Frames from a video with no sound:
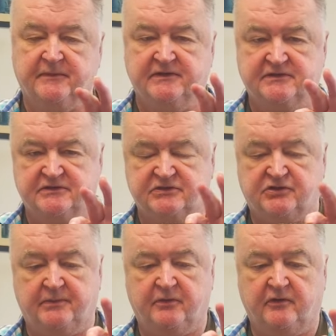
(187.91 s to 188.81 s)
And this is a
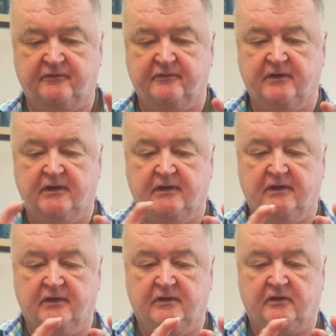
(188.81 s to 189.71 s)
strip of
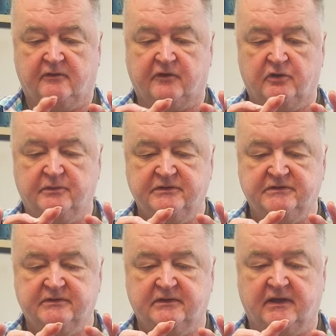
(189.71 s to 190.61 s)
Romans.